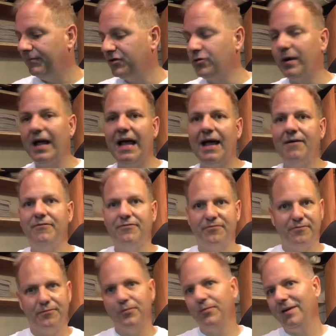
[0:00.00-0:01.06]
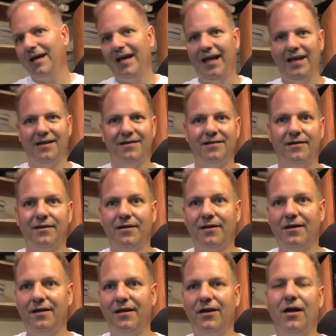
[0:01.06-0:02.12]
Do I have, and,
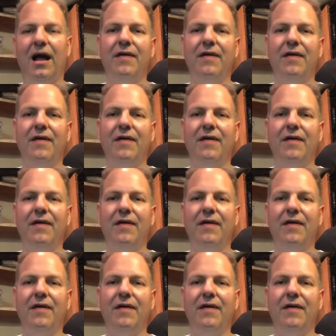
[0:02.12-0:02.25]
you know,